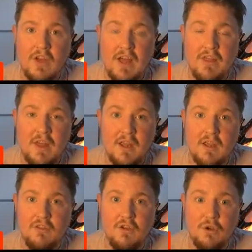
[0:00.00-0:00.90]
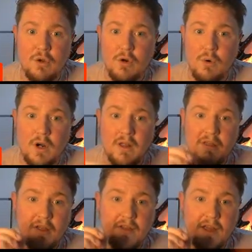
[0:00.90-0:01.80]
I think he is a unicorn. I
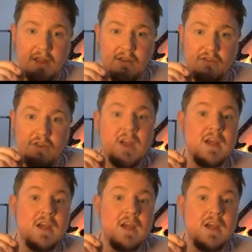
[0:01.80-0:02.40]
think that he is